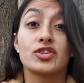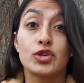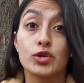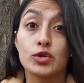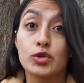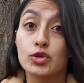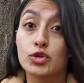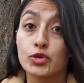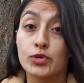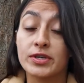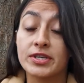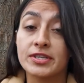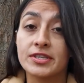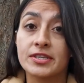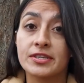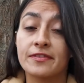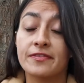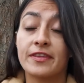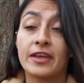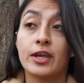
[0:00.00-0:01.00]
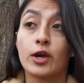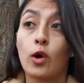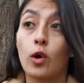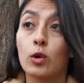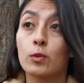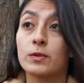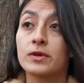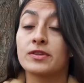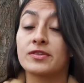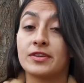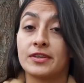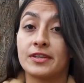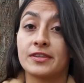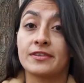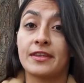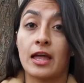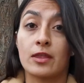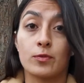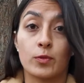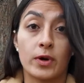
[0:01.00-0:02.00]
used to it, they always did it
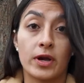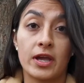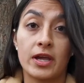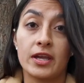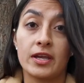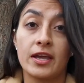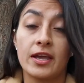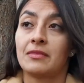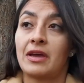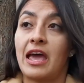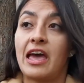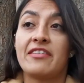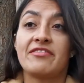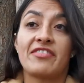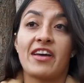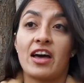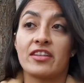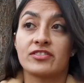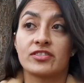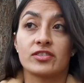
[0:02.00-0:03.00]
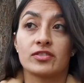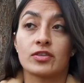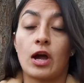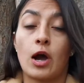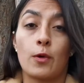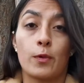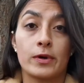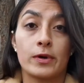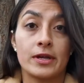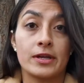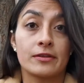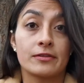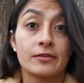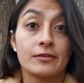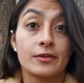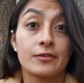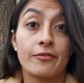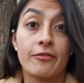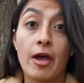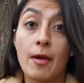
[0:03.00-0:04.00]
that way, and that's just how it is in
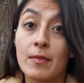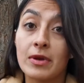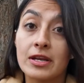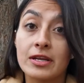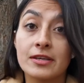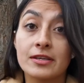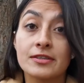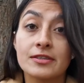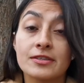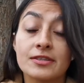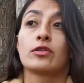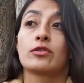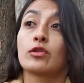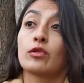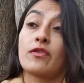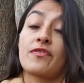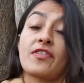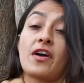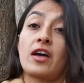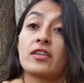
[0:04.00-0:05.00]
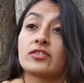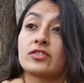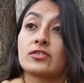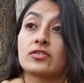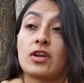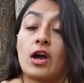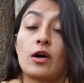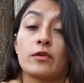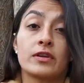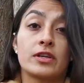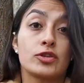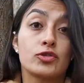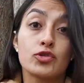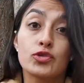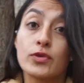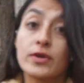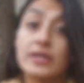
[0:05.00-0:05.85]
their families, so that's just how they do